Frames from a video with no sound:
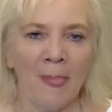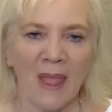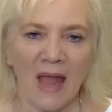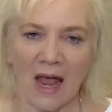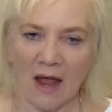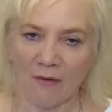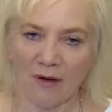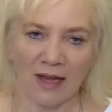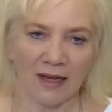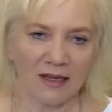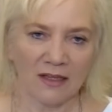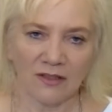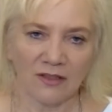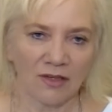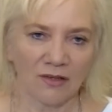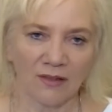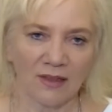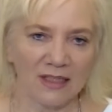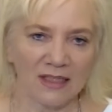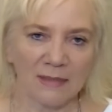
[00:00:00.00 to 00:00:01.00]
how I could
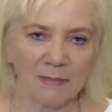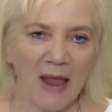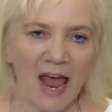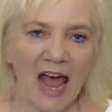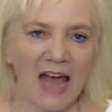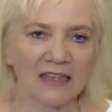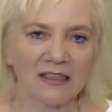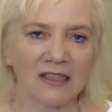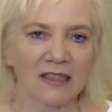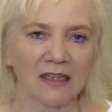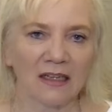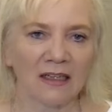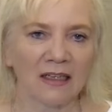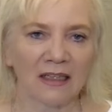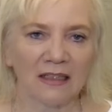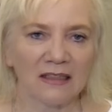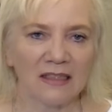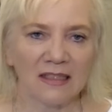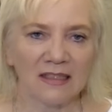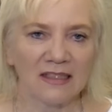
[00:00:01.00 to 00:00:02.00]
turn this passion
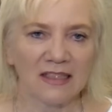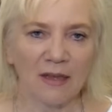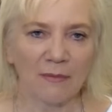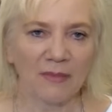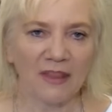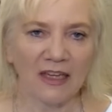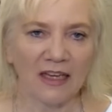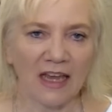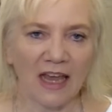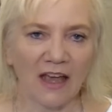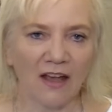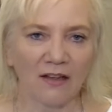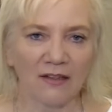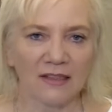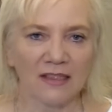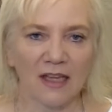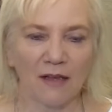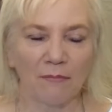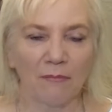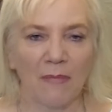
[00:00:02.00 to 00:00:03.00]
into something
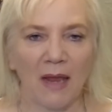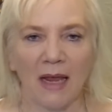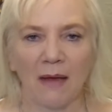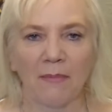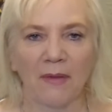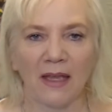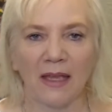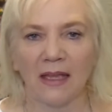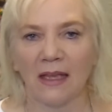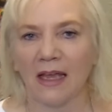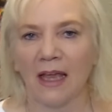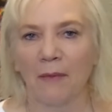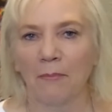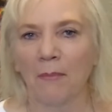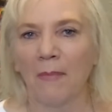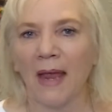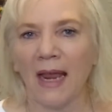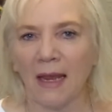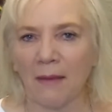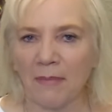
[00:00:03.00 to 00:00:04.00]
else and maybe
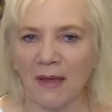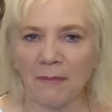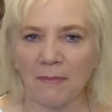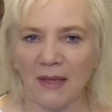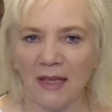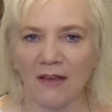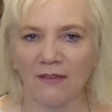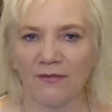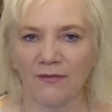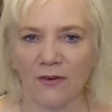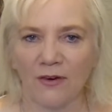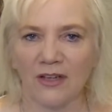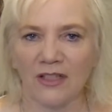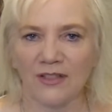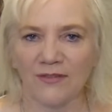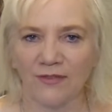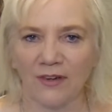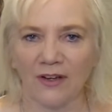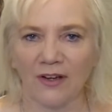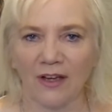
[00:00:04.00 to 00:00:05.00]
be a
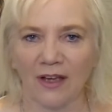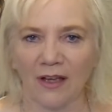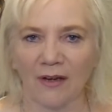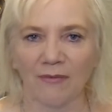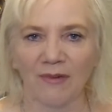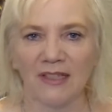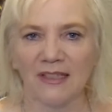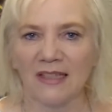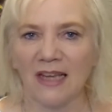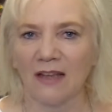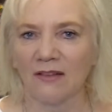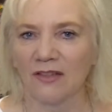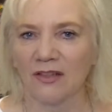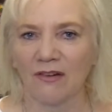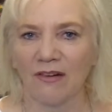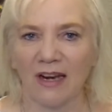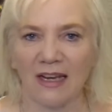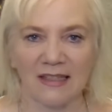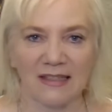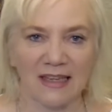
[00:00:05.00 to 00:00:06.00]
force for good, which sounds
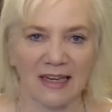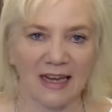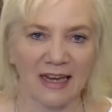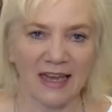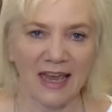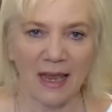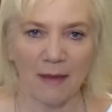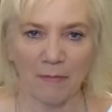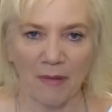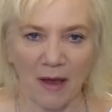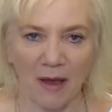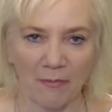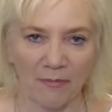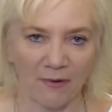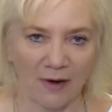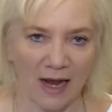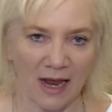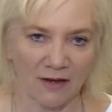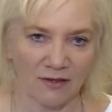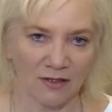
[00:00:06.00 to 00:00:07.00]
crazy, a K-pop
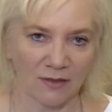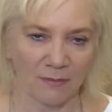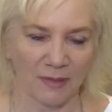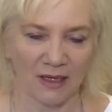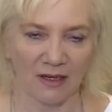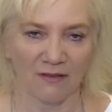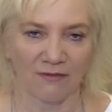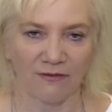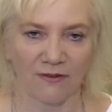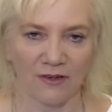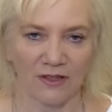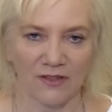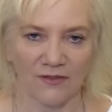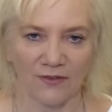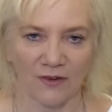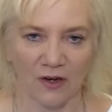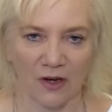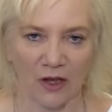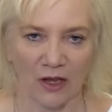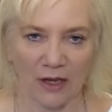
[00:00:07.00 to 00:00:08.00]
reactor being a force
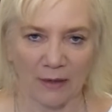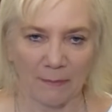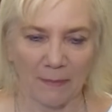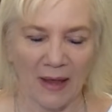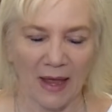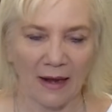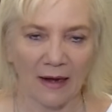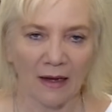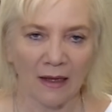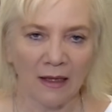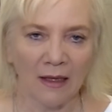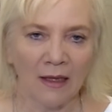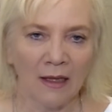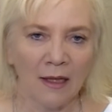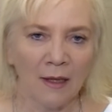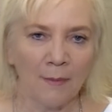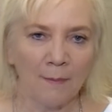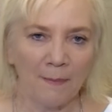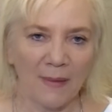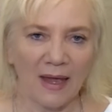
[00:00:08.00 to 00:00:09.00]
for good, but
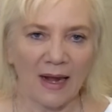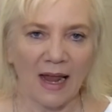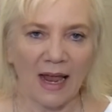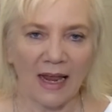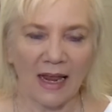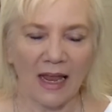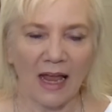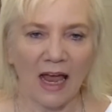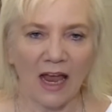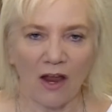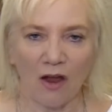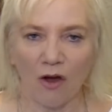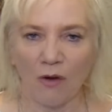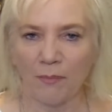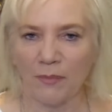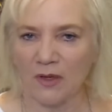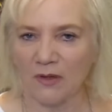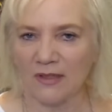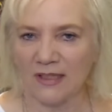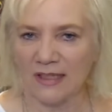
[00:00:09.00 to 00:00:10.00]
I
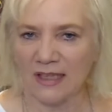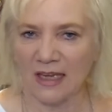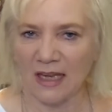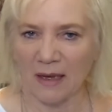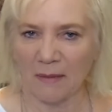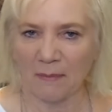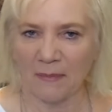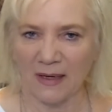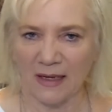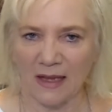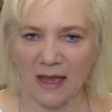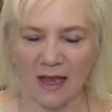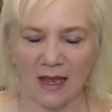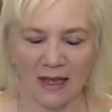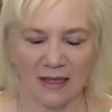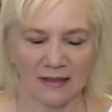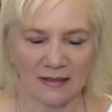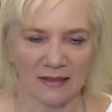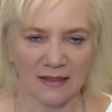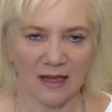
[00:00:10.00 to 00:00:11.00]
hope you see it
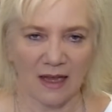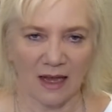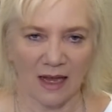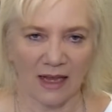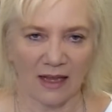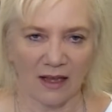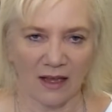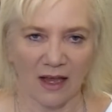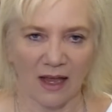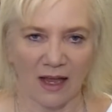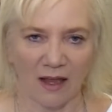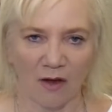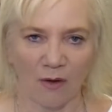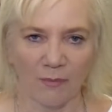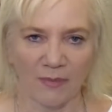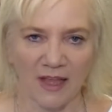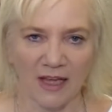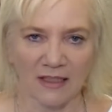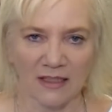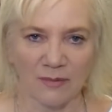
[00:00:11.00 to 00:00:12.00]
because I
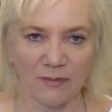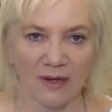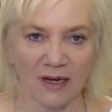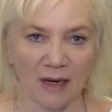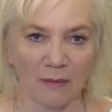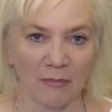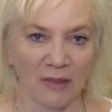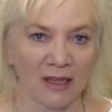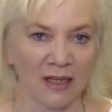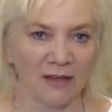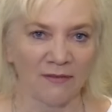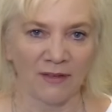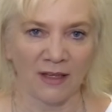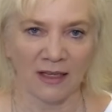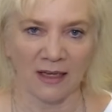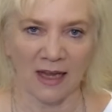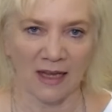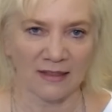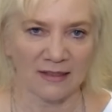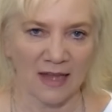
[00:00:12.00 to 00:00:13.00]
hope that's what I'm
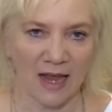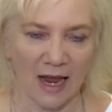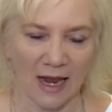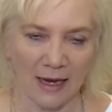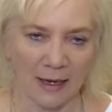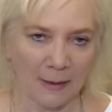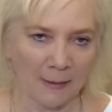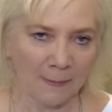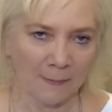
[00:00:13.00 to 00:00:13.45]
leaving as I